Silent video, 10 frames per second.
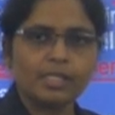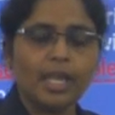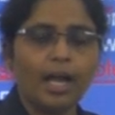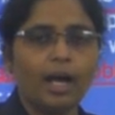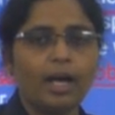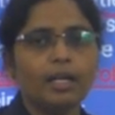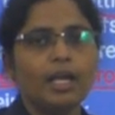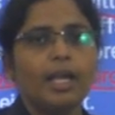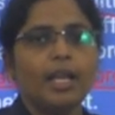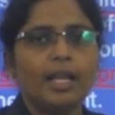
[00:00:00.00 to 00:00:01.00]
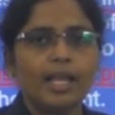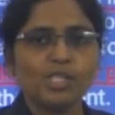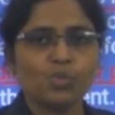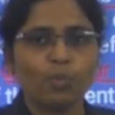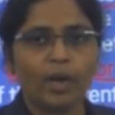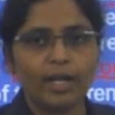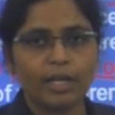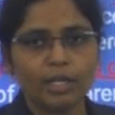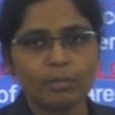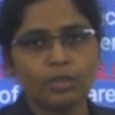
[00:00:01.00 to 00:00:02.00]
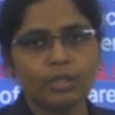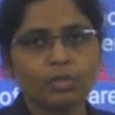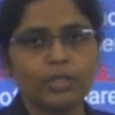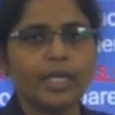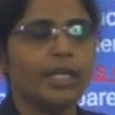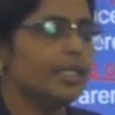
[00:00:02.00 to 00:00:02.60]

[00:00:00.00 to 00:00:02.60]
they are less vulnerable to the